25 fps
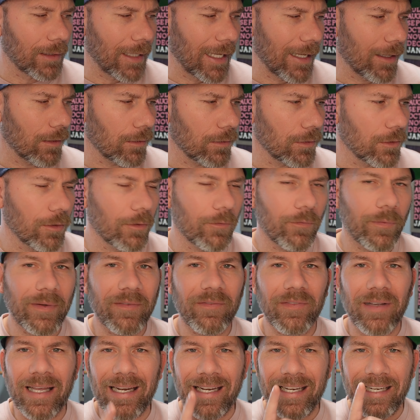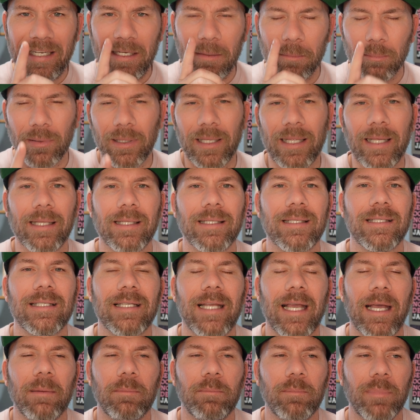I don't know if we've got any plans
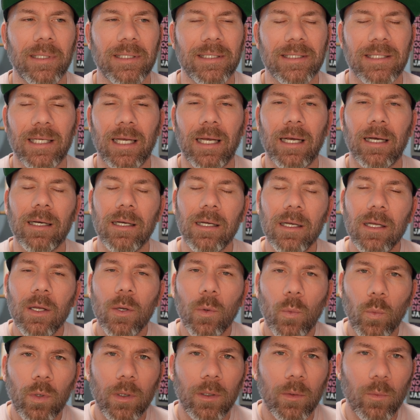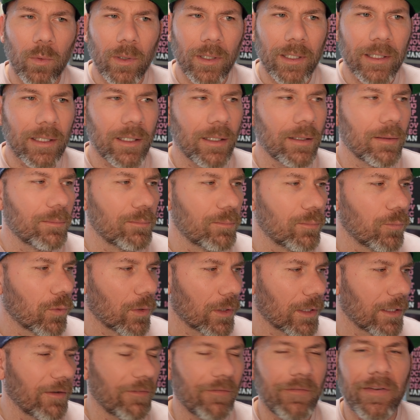yet, but we're
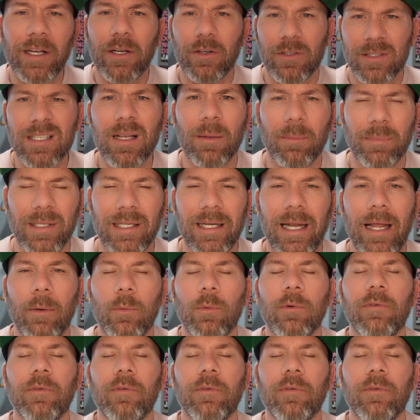gonna figure something out.